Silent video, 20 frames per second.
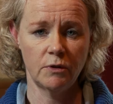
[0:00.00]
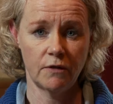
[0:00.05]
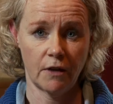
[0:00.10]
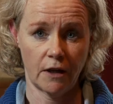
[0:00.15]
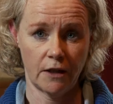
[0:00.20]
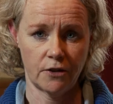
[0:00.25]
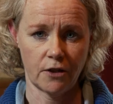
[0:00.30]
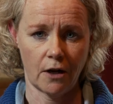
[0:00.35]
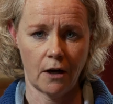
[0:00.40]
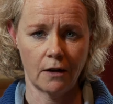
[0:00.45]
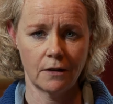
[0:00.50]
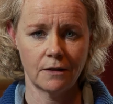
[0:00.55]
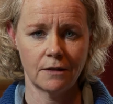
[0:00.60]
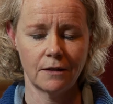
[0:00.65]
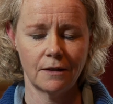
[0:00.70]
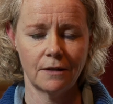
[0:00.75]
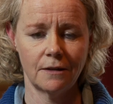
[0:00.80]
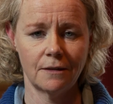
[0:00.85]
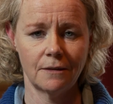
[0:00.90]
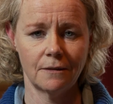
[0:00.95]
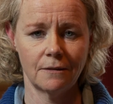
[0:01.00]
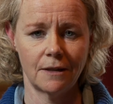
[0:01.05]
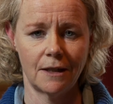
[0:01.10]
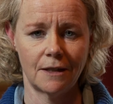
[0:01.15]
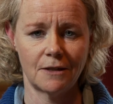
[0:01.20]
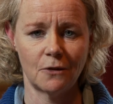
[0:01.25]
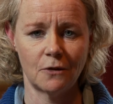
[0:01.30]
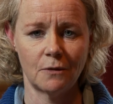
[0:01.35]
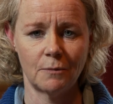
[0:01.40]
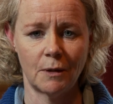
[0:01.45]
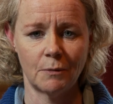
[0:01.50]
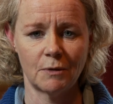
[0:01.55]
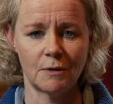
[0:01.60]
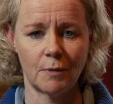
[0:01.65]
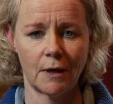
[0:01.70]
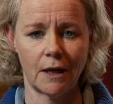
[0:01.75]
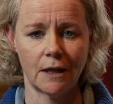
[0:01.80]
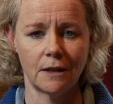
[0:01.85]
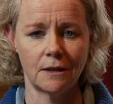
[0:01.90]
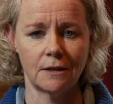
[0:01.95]
was very shocked when I told him I was
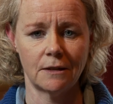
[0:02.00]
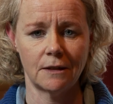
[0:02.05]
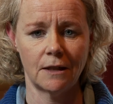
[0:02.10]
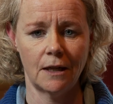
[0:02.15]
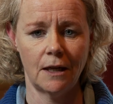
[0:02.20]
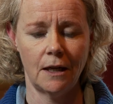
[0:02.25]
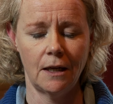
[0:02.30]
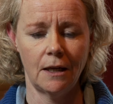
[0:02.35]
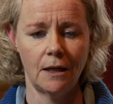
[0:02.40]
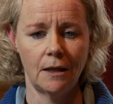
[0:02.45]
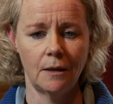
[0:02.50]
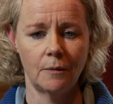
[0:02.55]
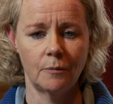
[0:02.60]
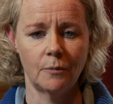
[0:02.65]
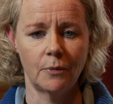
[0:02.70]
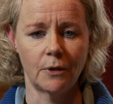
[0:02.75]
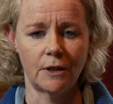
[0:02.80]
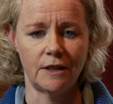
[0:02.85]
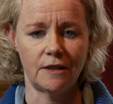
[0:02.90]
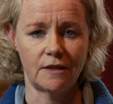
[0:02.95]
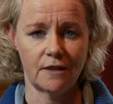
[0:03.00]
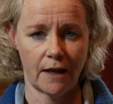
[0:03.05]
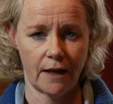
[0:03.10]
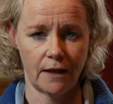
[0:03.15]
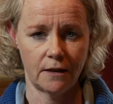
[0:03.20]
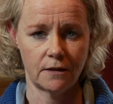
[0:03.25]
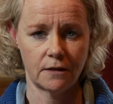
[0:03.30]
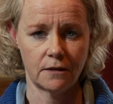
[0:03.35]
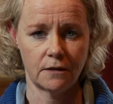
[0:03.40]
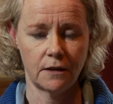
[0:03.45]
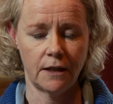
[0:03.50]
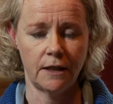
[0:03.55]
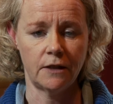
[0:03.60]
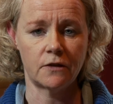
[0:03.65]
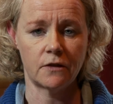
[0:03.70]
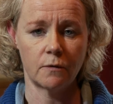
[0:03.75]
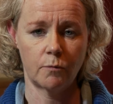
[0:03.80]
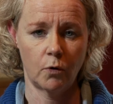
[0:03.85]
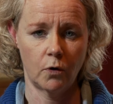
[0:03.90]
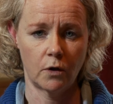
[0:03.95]
pregnant, but he said
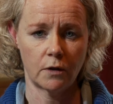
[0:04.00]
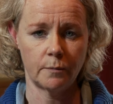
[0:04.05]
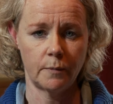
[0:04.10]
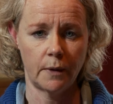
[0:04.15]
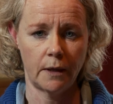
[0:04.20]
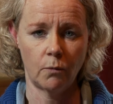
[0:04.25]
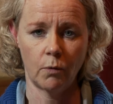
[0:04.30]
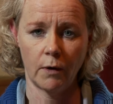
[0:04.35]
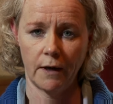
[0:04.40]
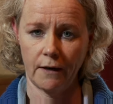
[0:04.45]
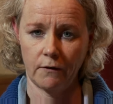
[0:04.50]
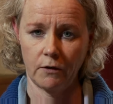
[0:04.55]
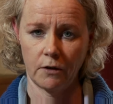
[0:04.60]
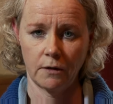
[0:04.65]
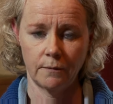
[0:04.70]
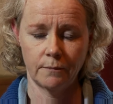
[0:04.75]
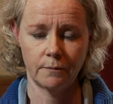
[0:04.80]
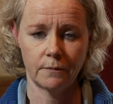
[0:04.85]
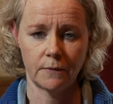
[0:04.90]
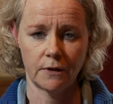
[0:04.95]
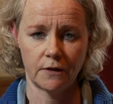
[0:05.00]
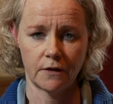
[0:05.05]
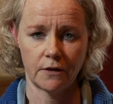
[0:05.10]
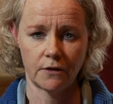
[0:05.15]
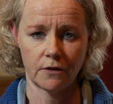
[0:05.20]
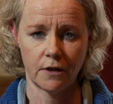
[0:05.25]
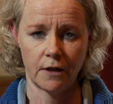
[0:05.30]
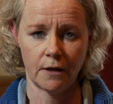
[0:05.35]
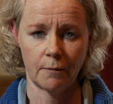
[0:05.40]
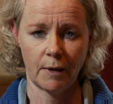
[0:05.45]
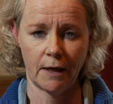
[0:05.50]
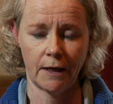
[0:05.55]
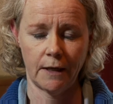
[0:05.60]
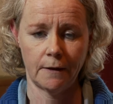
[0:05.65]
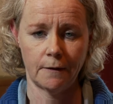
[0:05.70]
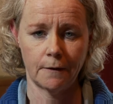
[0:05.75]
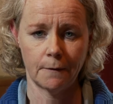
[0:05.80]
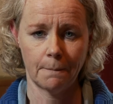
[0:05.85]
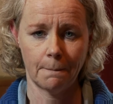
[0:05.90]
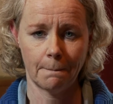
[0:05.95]
he'd support me whatever decision I
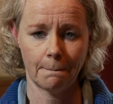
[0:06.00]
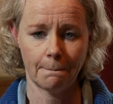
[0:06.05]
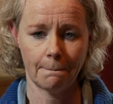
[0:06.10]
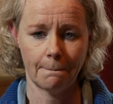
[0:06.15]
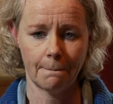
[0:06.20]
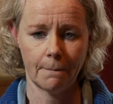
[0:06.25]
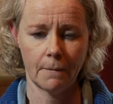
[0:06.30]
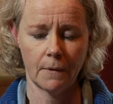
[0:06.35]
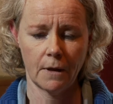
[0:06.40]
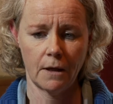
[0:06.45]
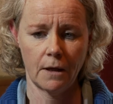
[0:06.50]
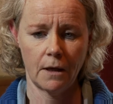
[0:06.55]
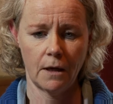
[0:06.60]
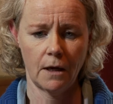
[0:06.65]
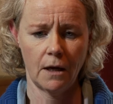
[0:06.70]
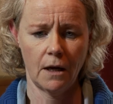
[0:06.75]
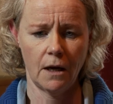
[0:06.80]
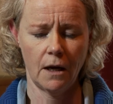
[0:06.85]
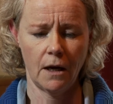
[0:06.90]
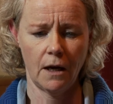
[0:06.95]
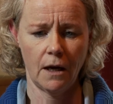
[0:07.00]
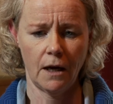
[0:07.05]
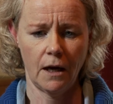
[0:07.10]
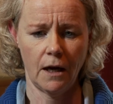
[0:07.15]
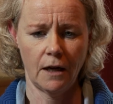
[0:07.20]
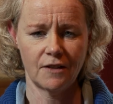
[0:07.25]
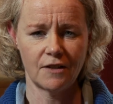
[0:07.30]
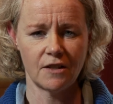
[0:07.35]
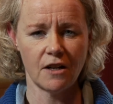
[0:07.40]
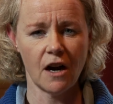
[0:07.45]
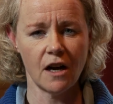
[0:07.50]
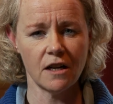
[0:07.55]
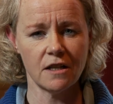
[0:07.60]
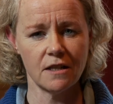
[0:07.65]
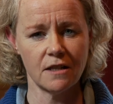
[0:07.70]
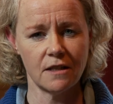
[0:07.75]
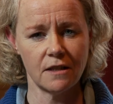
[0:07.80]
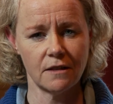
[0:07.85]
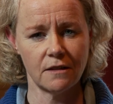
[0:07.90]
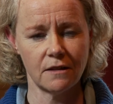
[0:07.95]
made. I
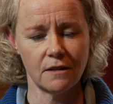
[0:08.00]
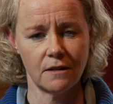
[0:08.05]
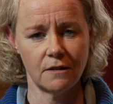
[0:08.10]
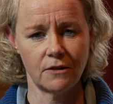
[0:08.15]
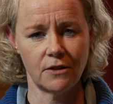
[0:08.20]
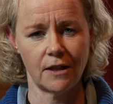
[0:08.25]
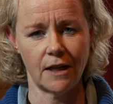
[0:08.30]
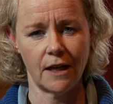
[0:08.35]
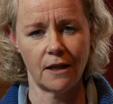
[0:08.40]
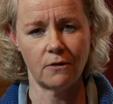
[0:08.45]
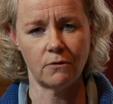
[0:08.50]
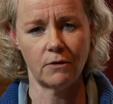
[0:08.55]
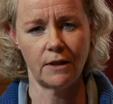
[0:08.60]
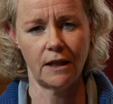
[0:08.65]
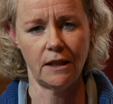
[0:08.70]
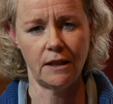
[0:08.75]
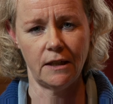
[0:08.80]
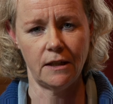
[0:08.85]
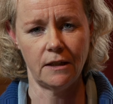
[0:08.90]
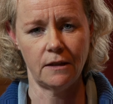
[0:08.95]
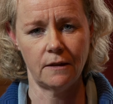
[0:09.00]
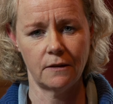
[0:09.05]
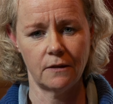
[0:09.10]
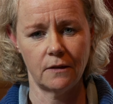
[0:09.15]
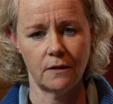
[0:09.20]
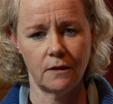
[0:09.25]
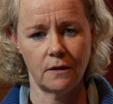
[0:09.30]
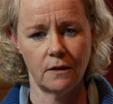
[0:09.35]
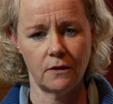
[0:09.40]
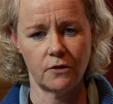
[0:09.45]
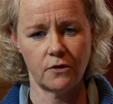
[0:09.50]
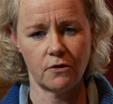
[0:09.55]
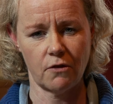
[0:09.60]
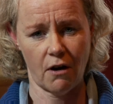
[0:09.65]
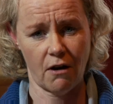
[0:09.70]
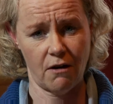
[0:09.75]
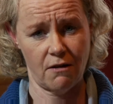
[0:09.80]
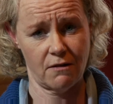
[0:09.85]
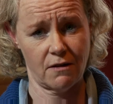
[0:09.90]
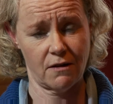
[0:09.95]
started to get a really
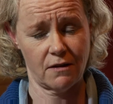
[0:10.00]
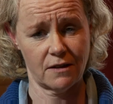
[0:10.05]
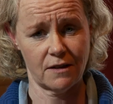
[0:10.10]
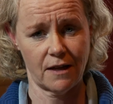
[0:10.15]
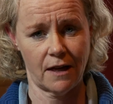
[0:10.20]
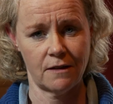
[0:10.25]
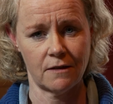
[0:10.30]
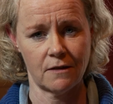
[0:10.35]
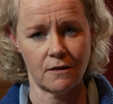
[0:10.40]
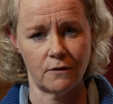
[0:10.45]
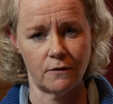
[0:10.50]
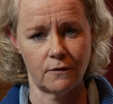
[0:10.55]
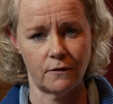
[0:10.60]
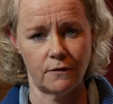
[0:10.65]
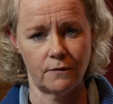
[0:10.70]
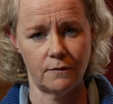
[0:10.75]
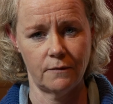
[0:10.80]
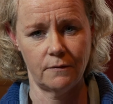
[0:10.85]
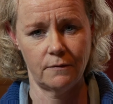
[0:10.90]
strong sense of